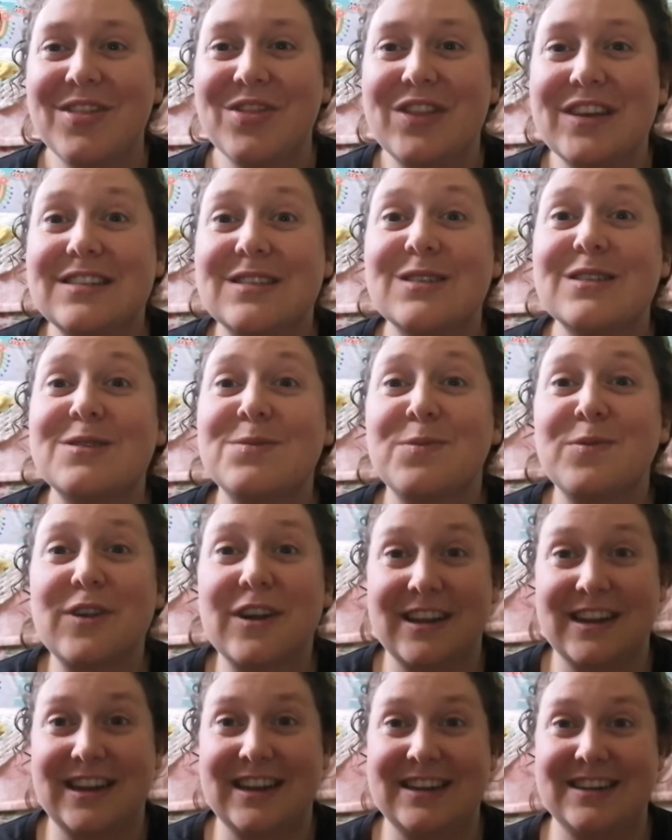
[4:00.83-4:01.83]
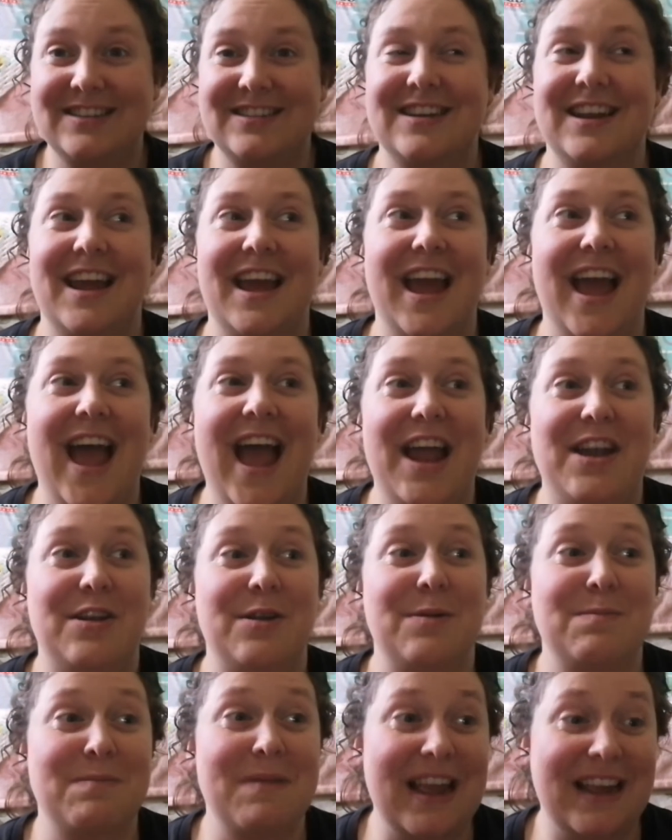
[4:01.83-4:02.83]
This is brilliant and
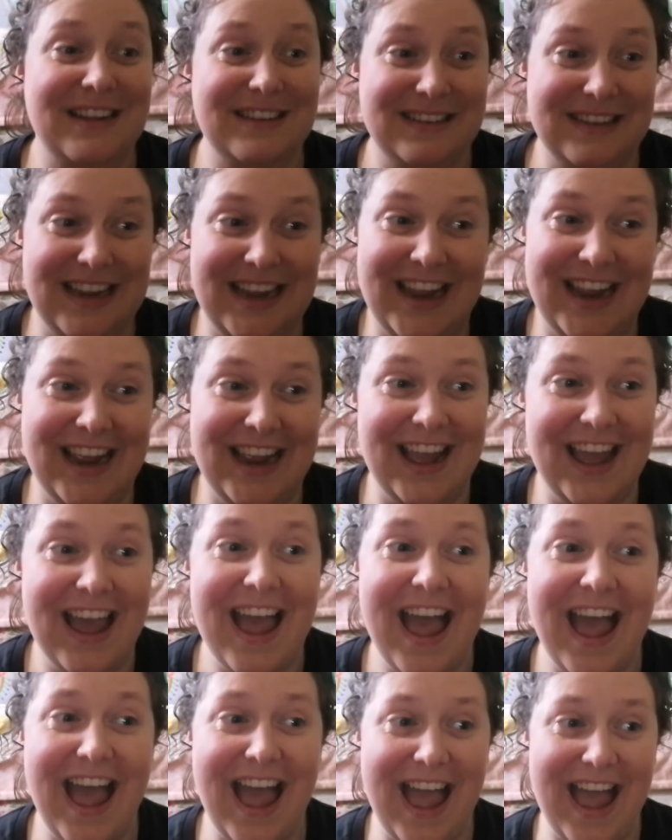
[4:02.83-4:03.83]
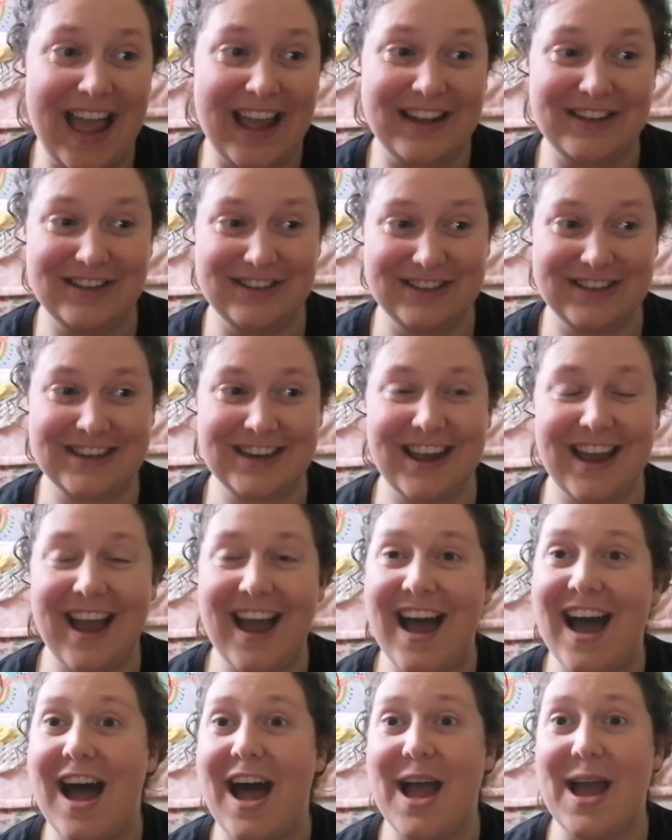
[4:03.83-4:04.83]
amazing and
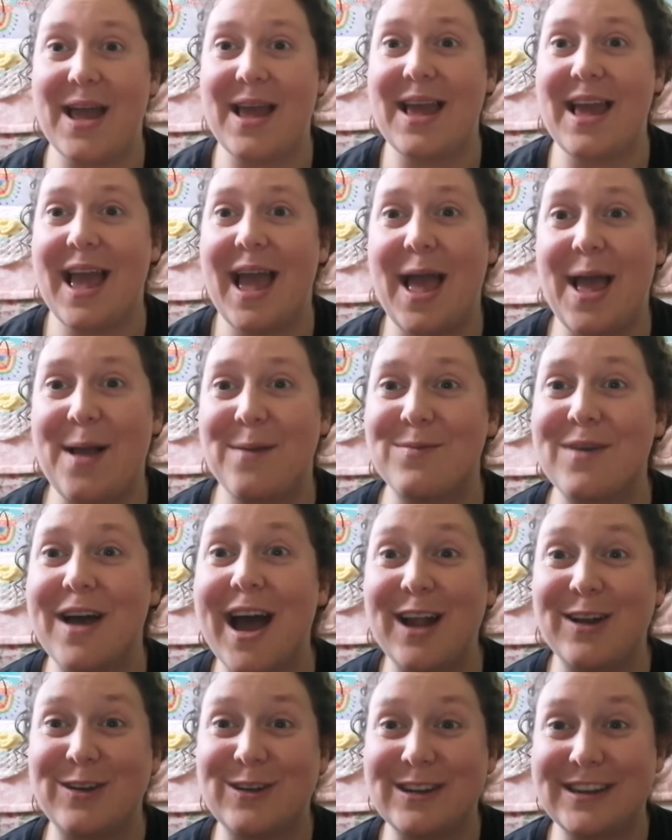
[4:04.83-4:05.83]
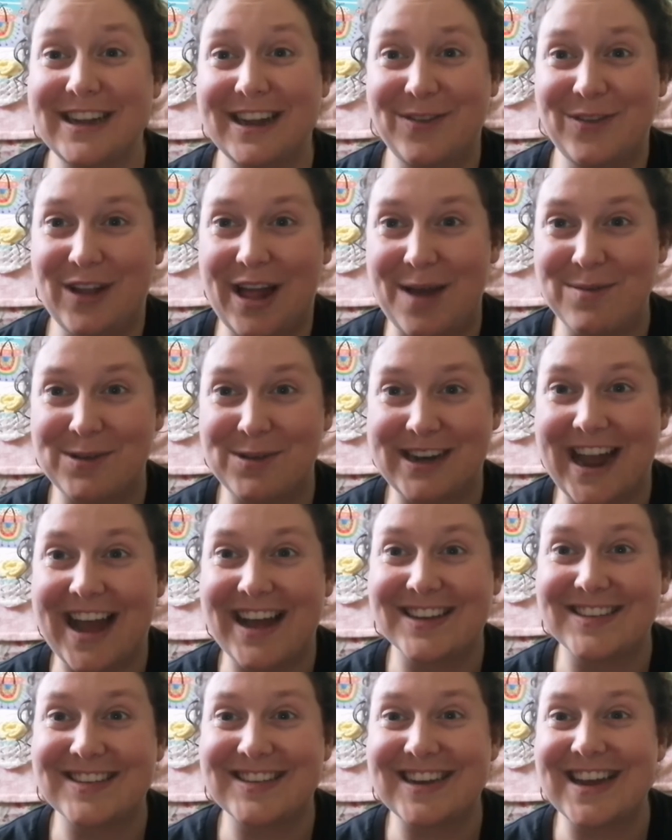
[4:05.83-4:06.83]
I am utterly
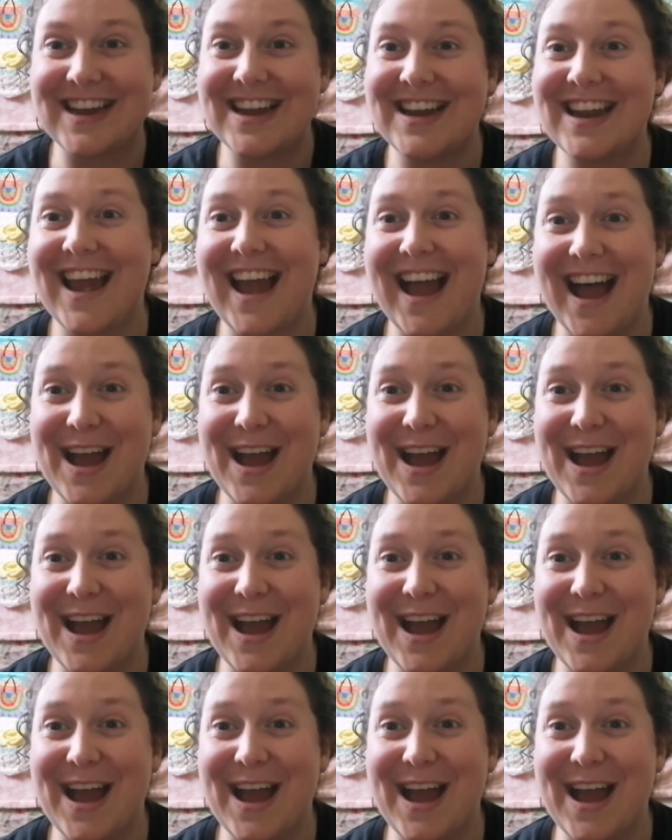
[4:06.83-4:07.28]
flabbergasted.